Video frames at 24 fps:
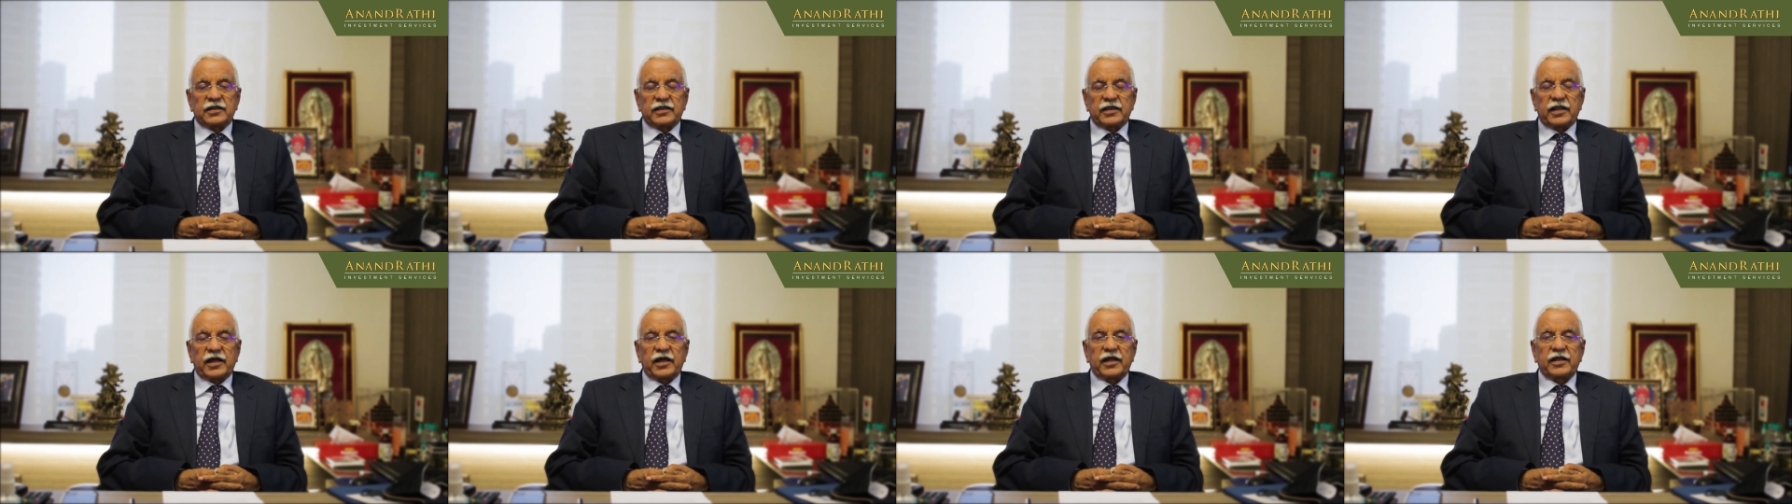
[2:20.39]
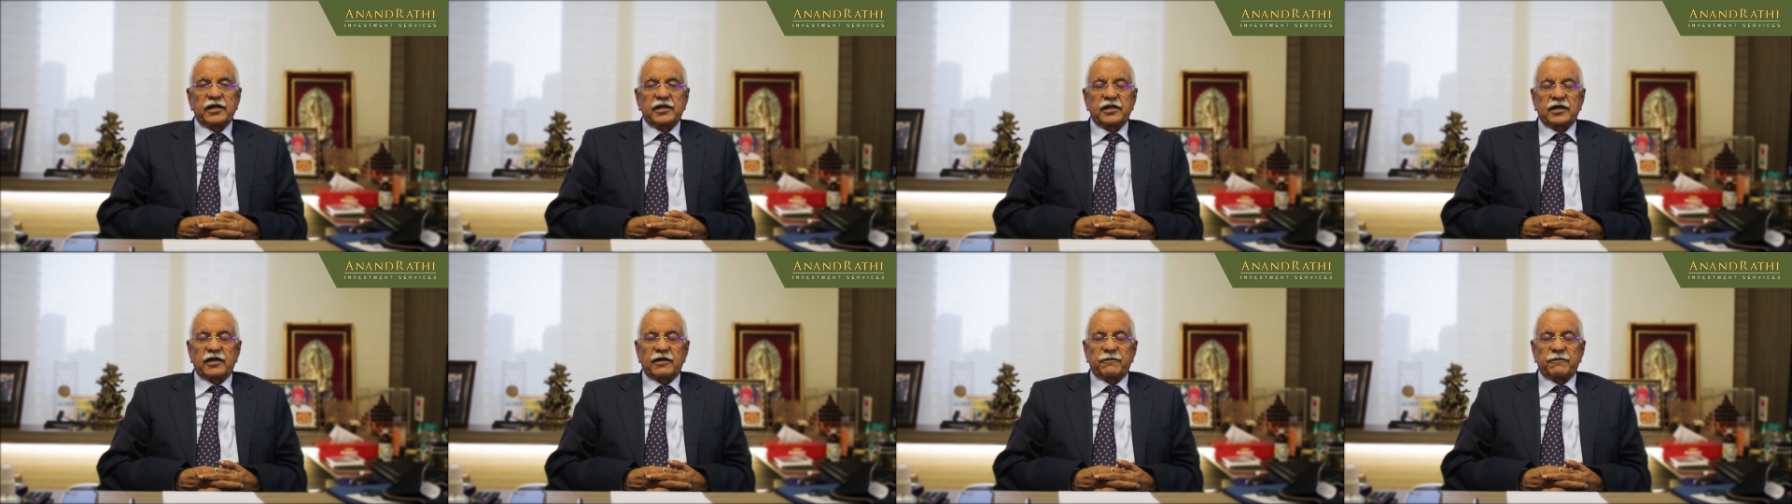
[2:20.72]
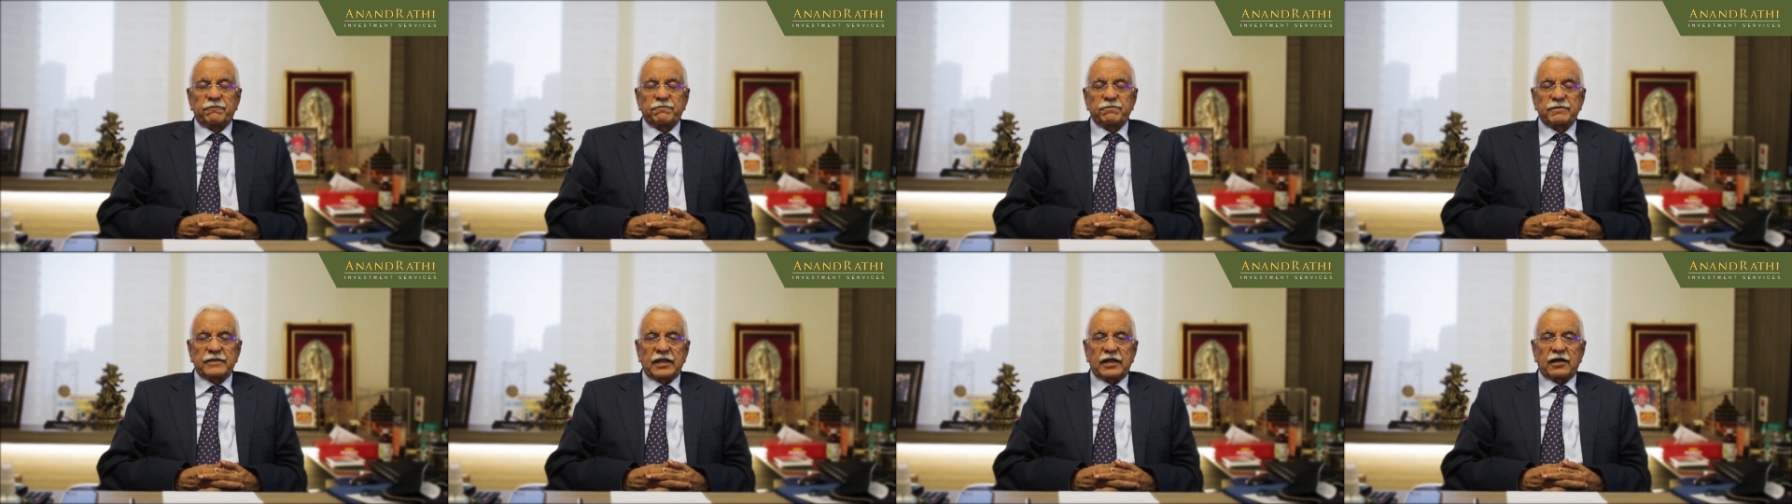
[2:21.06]
then
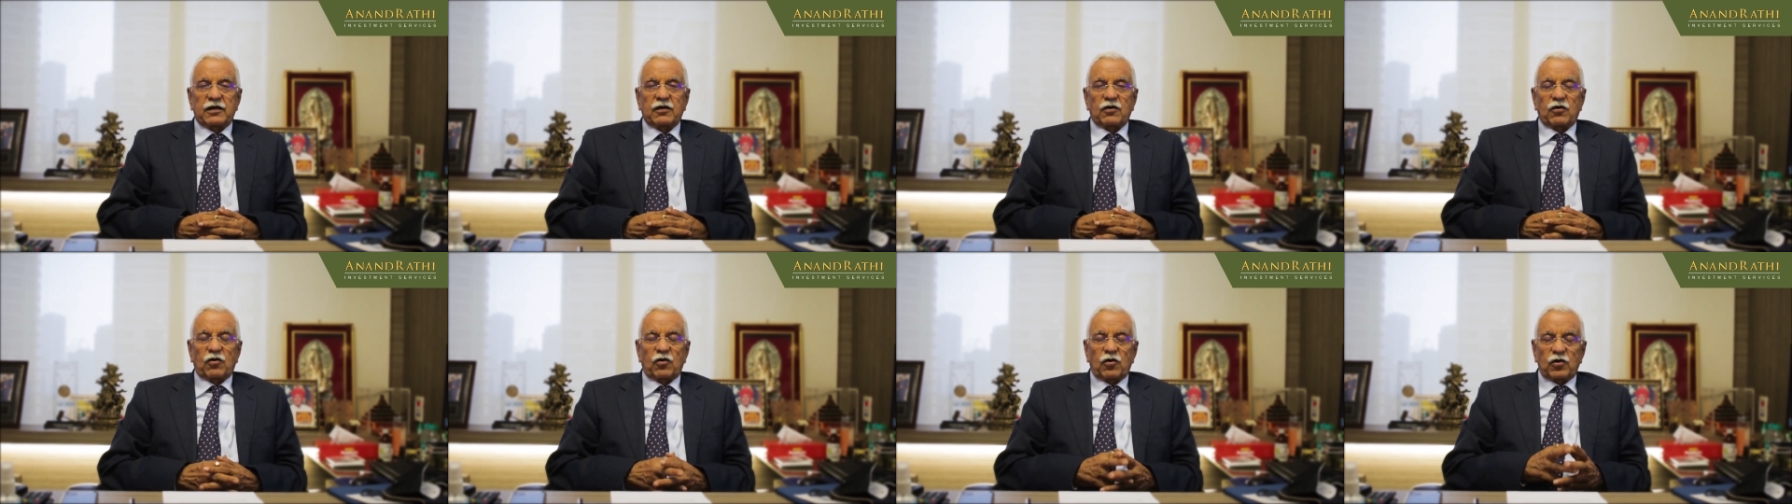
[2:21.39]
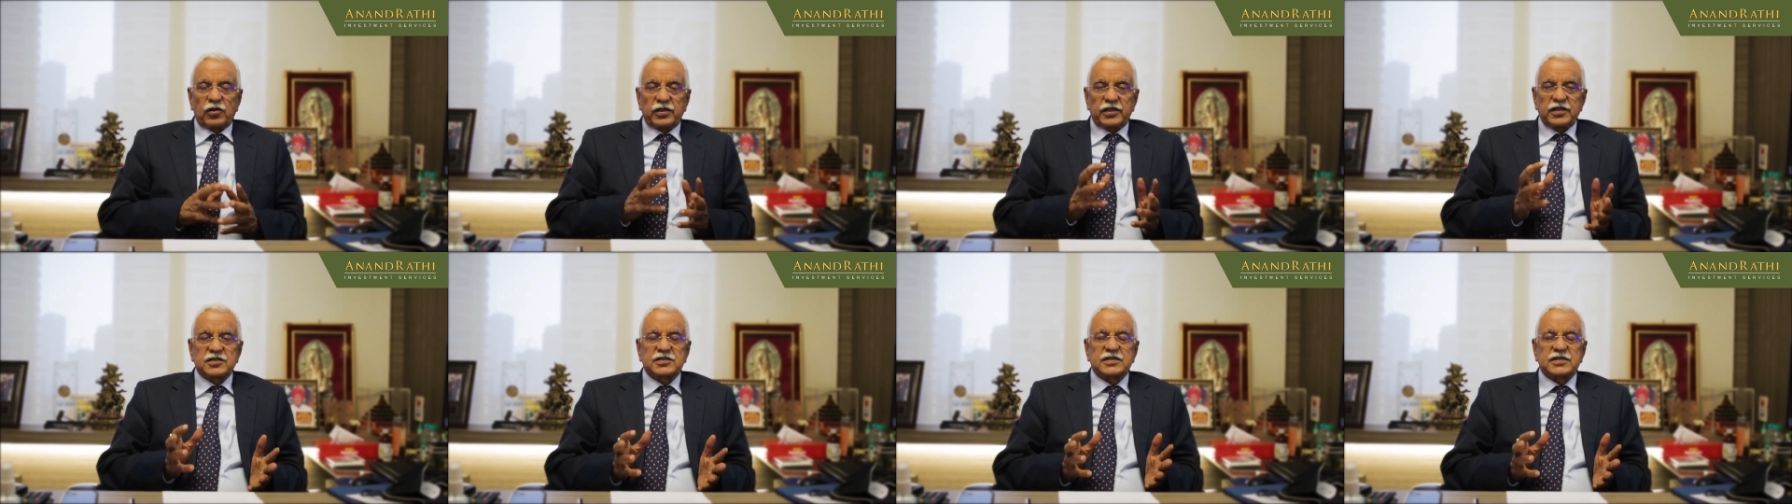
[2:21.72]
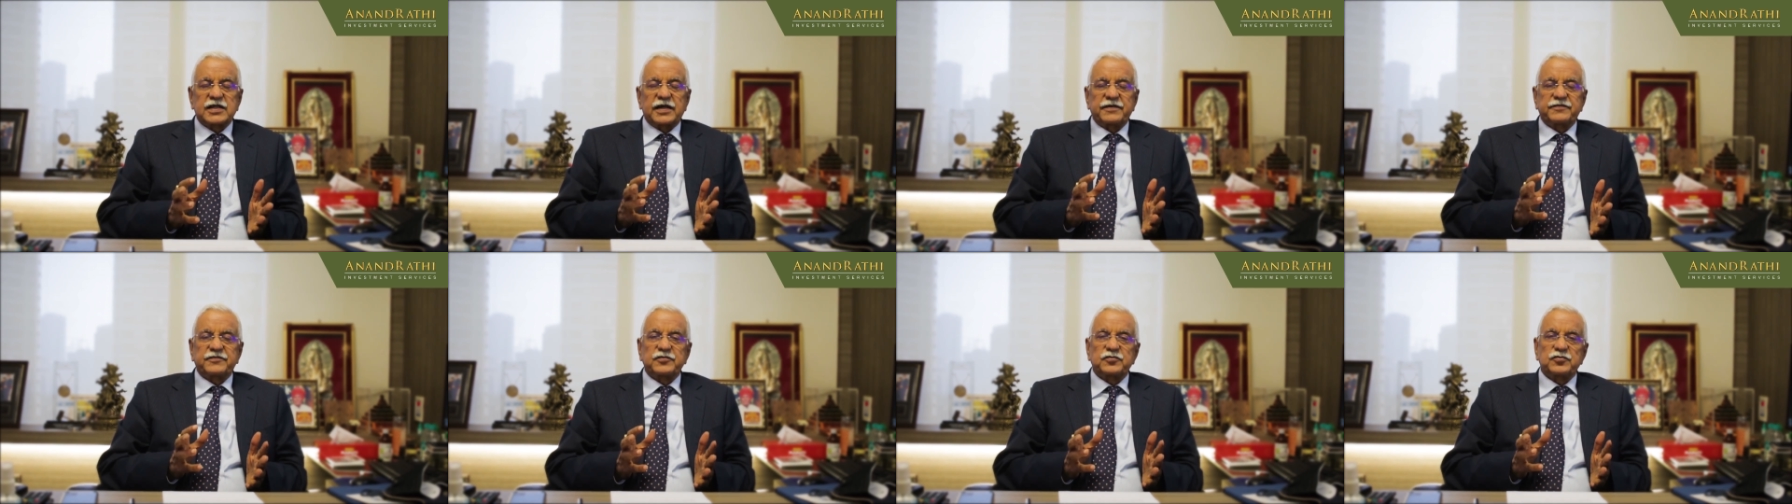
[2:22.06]
um, all these
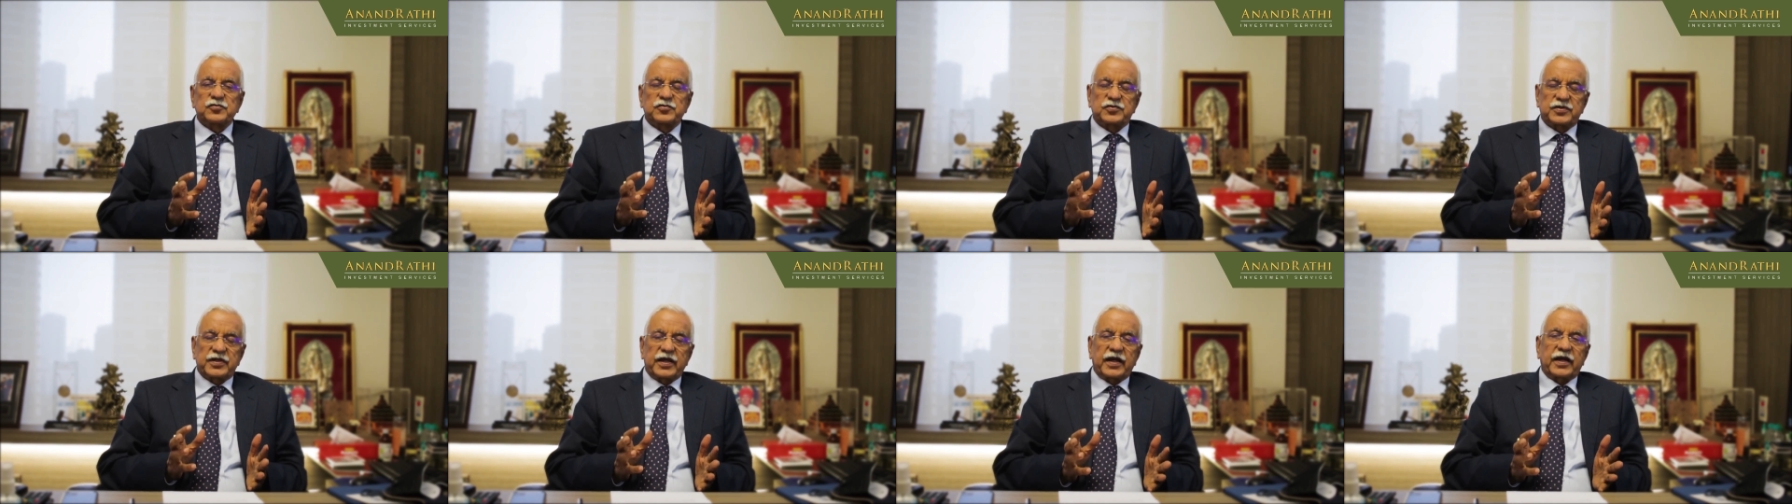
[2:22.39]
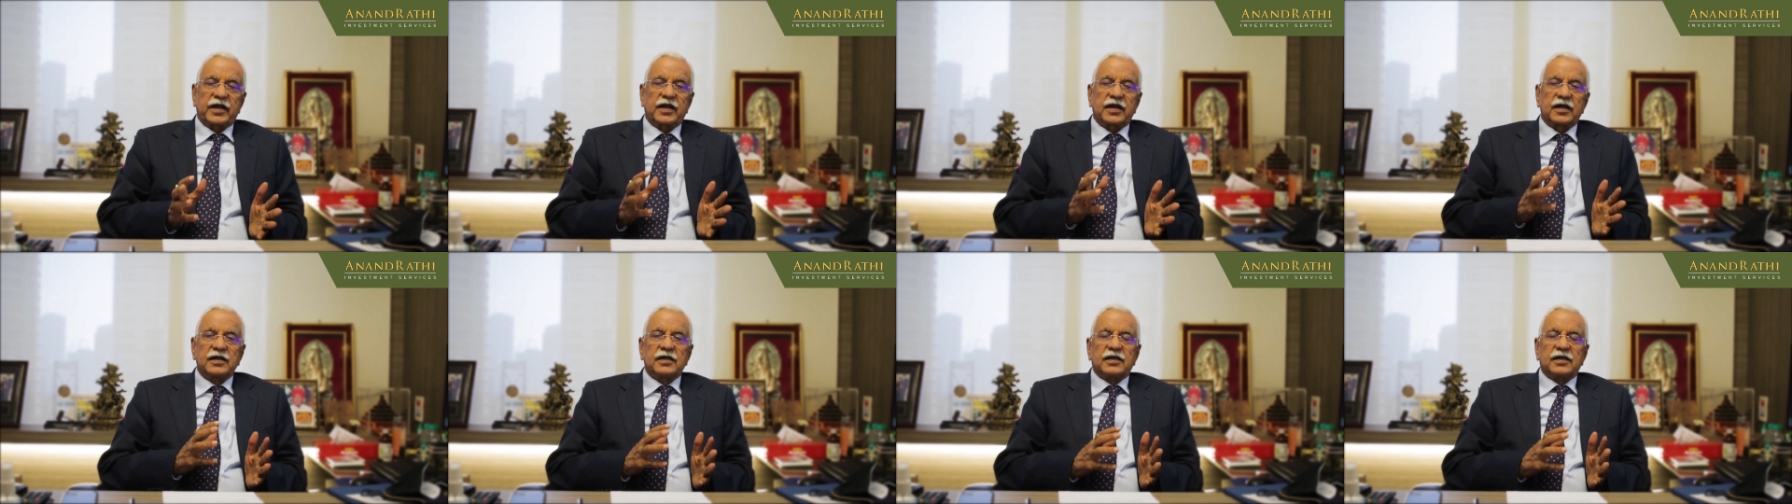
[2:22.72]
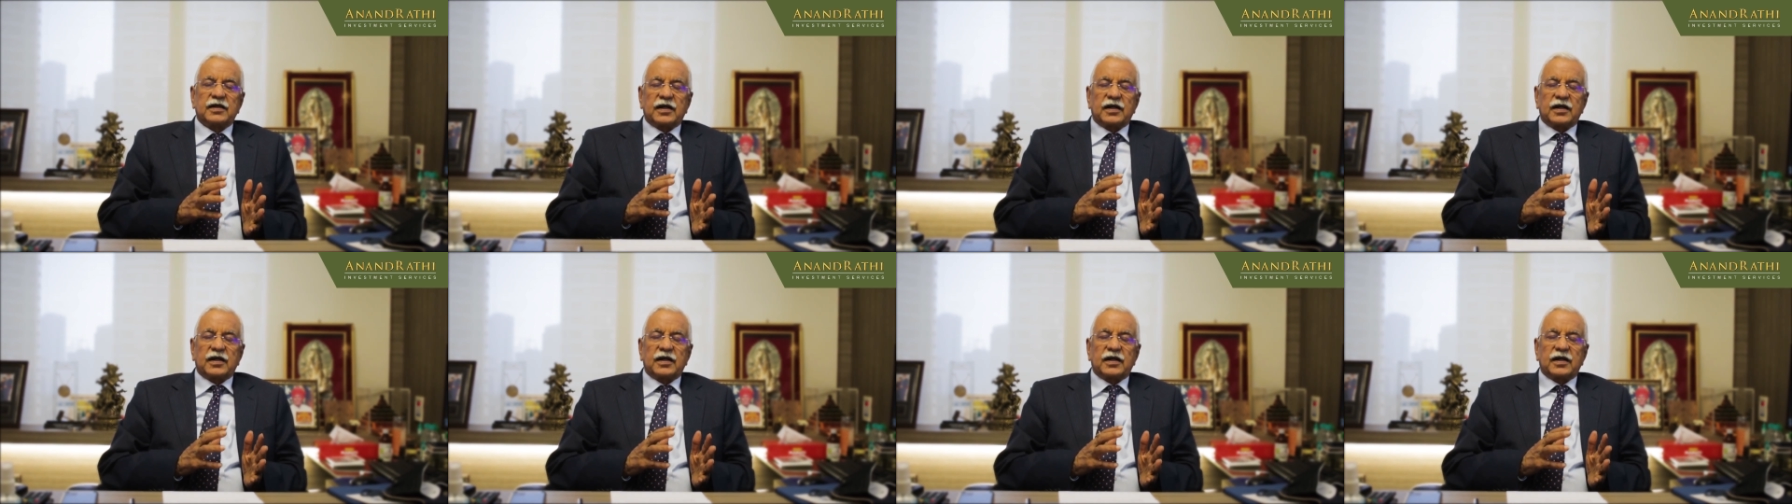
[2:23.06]
steps you take